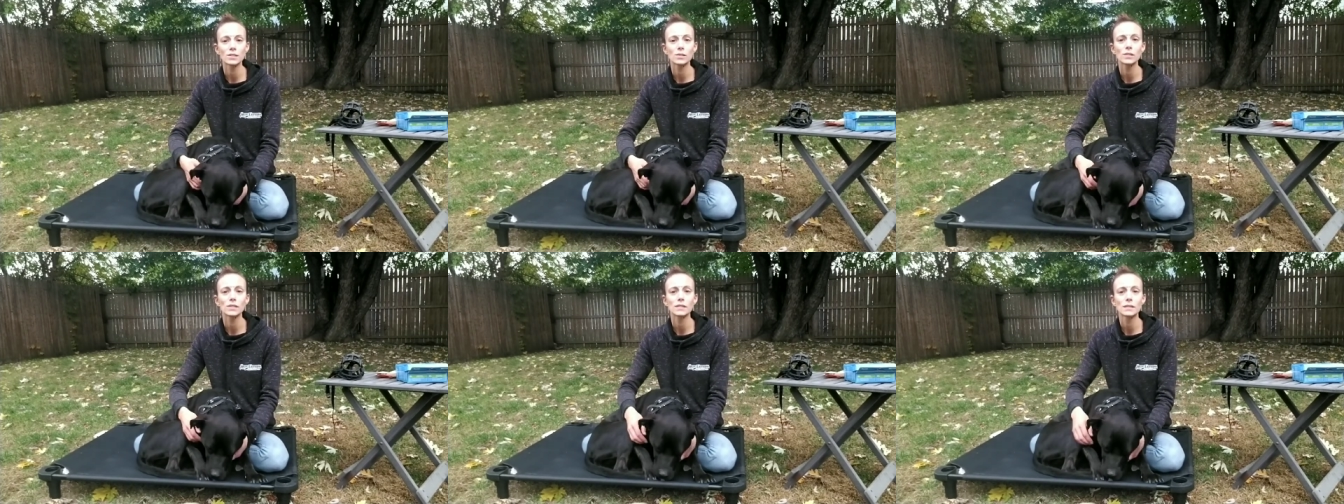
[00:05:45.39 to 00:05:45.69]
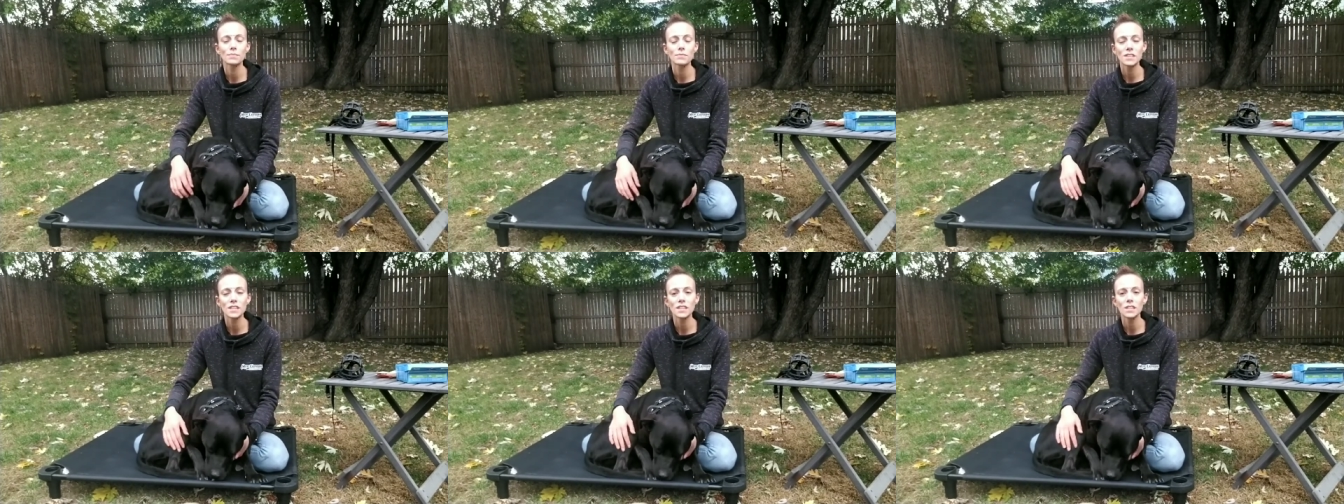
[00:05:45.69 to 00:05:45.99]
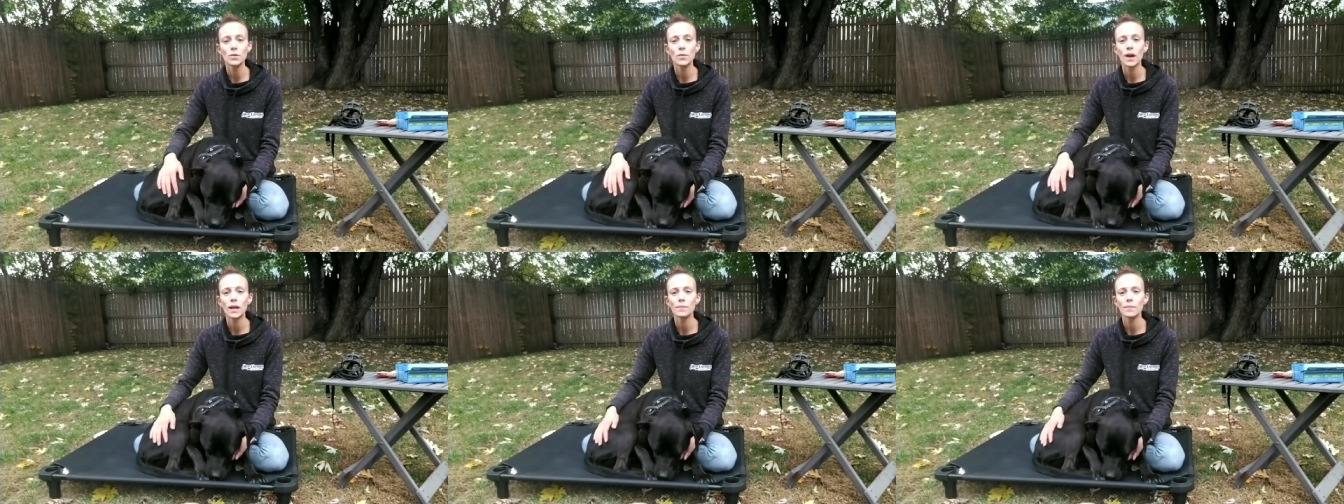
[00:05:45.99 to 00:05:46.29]
So it's something
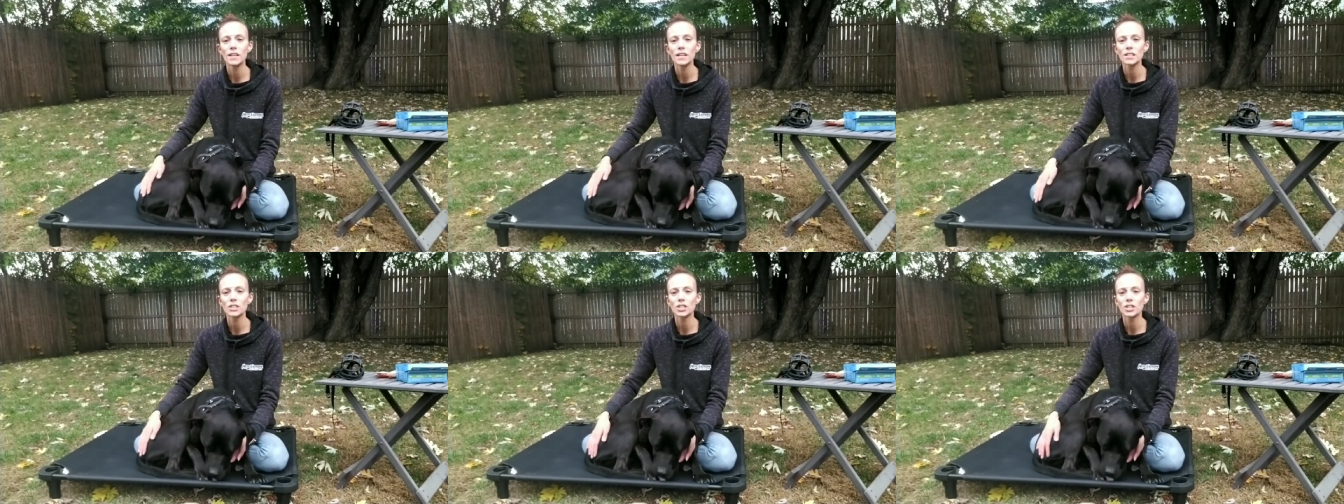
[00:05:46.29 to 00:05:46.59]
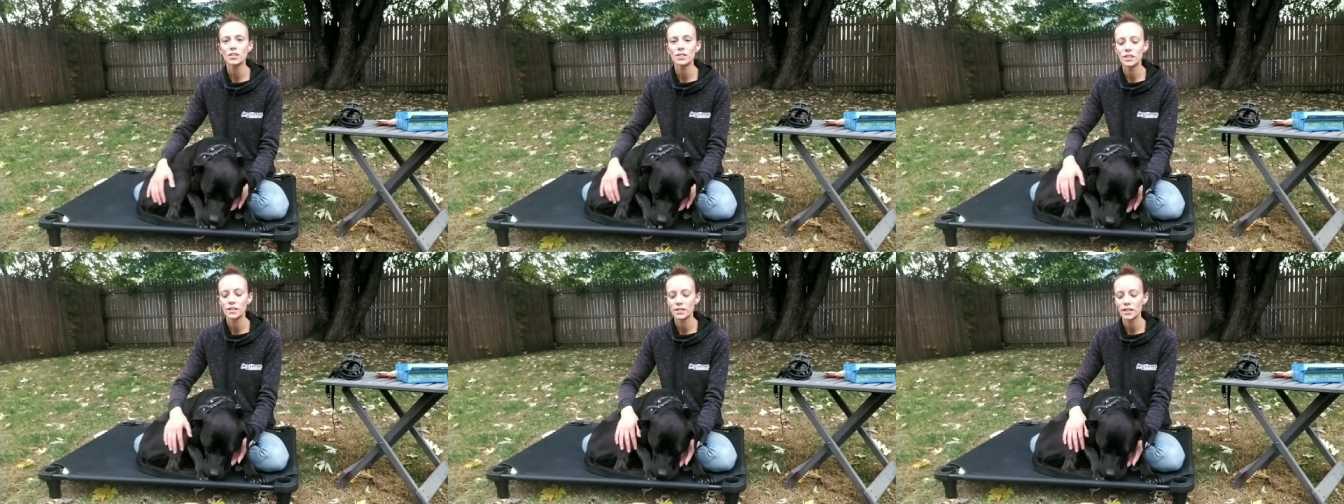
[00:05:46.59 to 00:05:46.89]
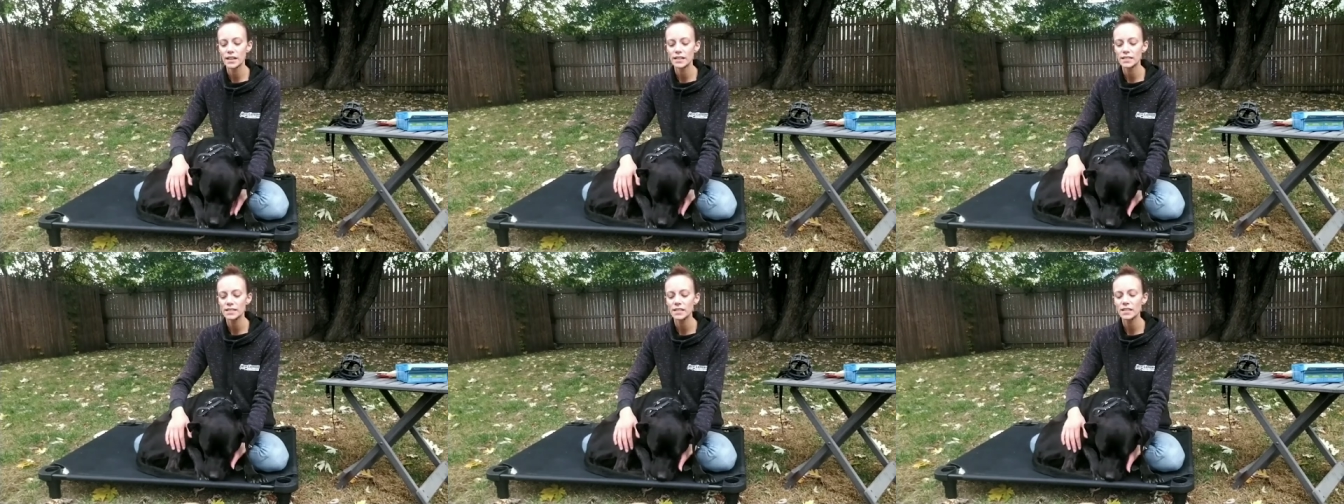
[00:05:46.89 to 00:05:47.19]
you want to make sure they're
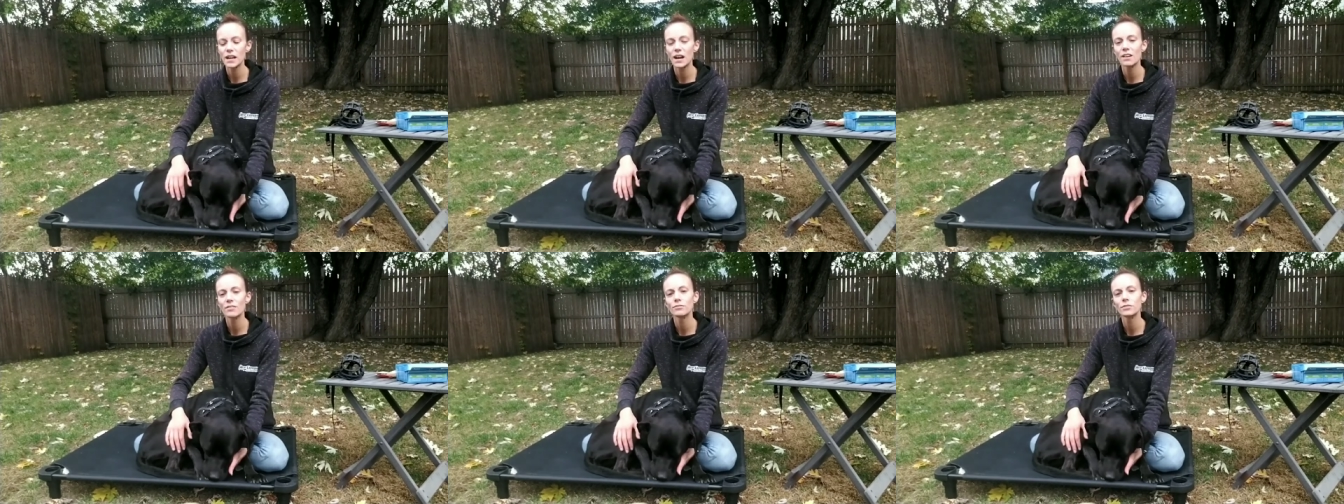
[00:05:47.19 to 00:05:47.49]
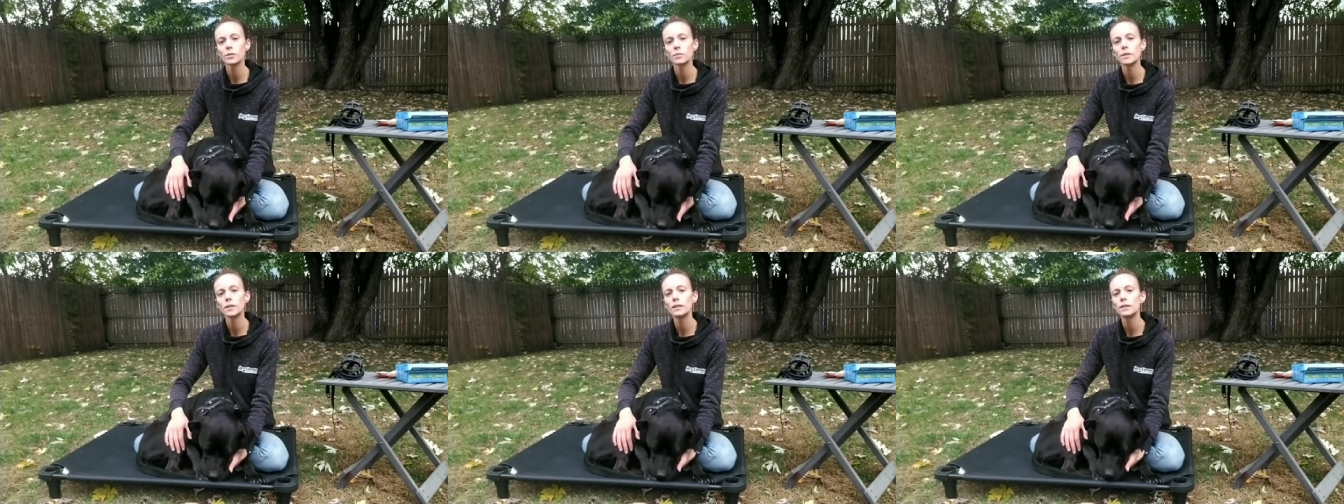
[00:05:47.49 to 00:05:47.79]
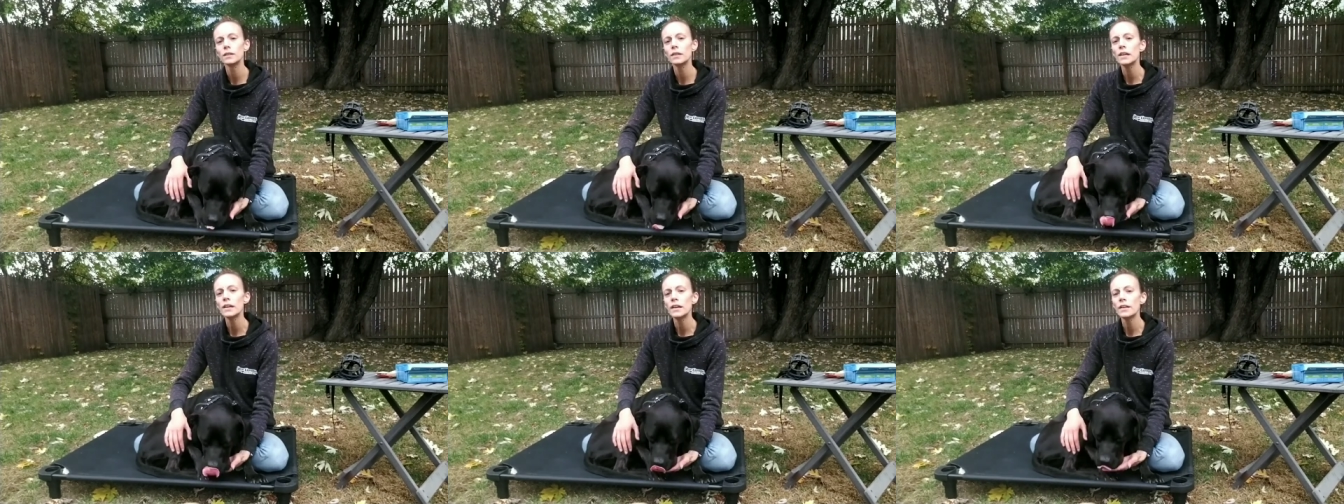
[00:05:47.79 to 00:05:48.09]
nice and
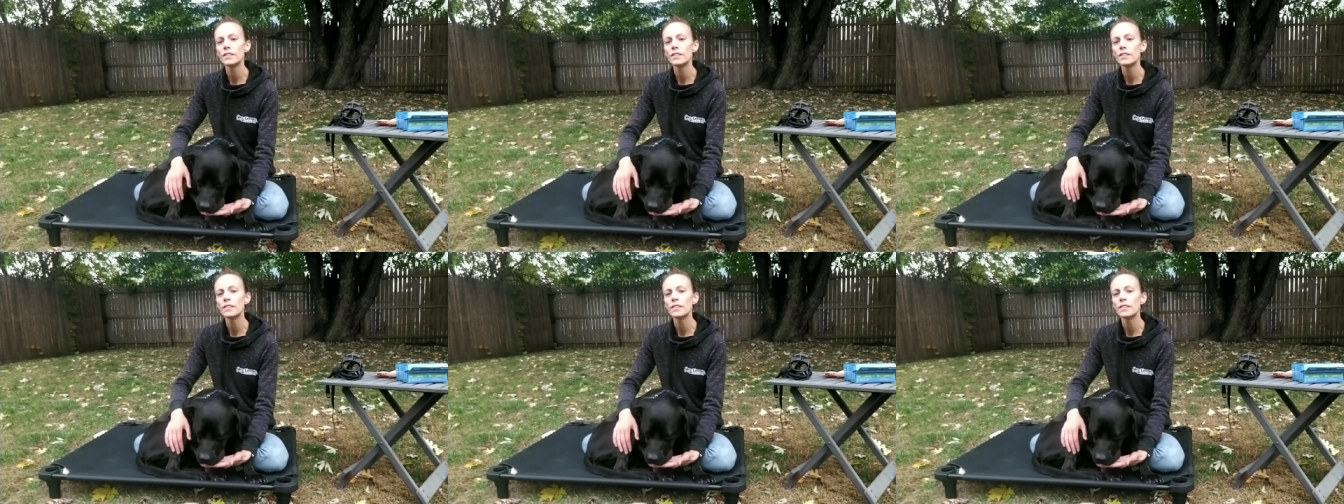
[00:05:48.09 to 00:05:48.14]
comfortable.